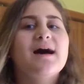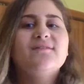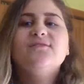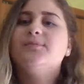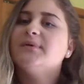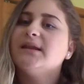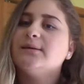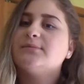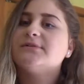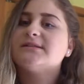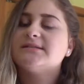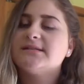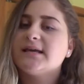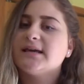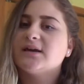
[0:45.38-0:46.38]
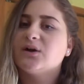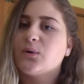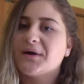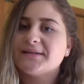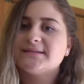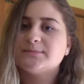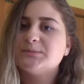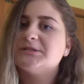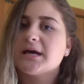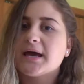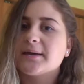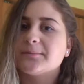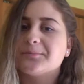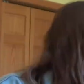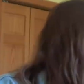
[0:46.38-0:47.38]
haven't been able to say in quite some
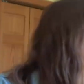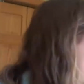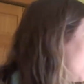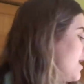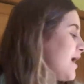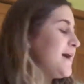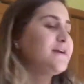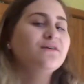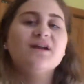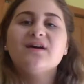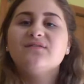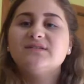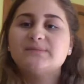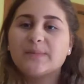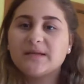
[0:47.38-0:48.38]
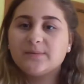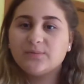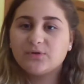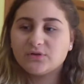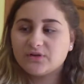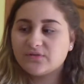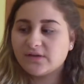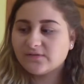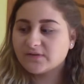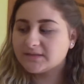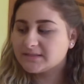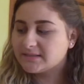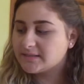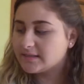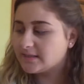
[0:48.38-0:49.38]
time. Well, I don't have as many beauty
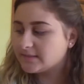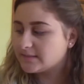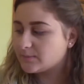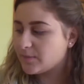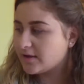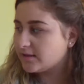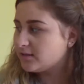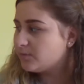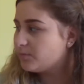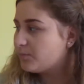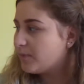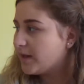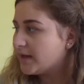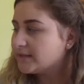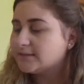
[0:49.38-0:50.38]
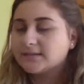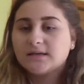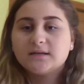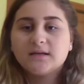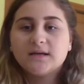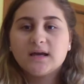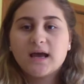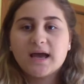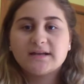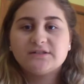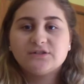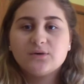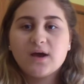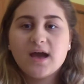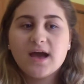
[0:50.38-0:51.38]
favorites this month, but I
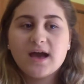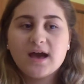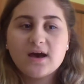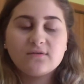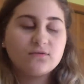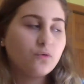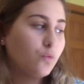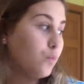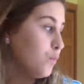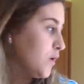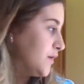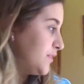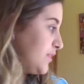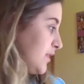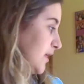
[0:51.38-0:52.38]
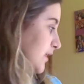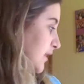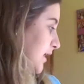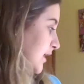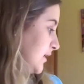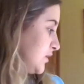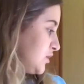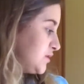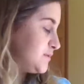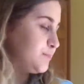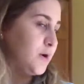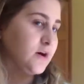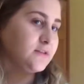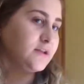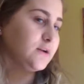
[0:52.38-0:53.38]
do have one thing that I just
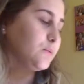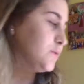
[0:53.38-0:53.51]
bought that I